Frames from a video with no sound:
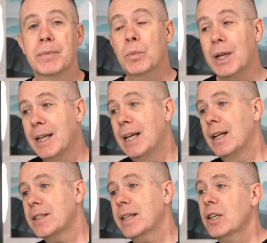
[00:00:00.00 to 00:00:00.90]
Well,
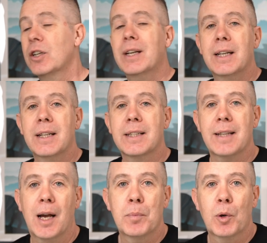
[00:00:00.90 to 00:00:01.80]
let's take a look at an
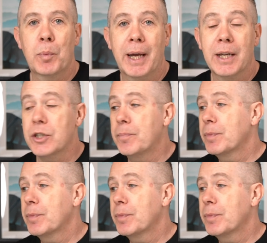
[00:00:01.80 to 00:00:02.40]
example page.